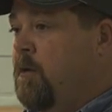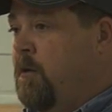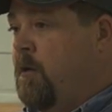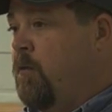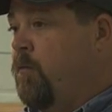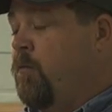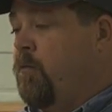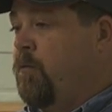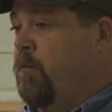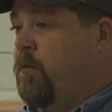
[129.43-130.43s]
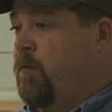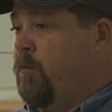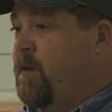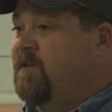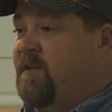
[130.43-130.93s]

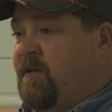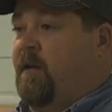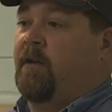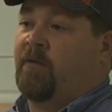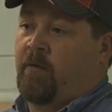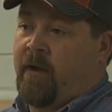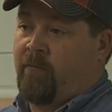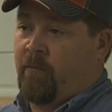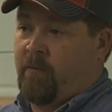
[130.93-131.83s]
whizzy zigs or whatever,